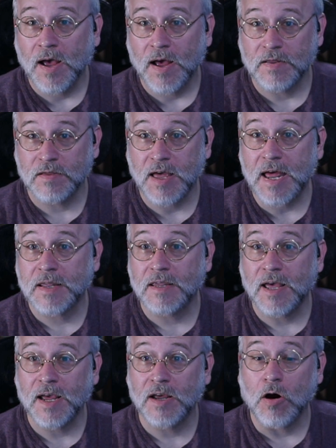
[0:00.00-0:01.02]
that
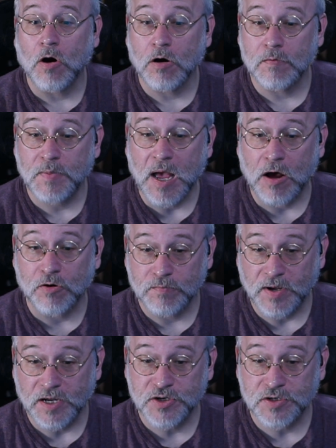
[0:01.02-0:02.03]
they are powder
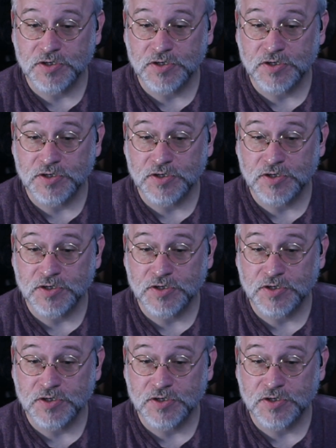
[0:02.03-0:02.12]
mages.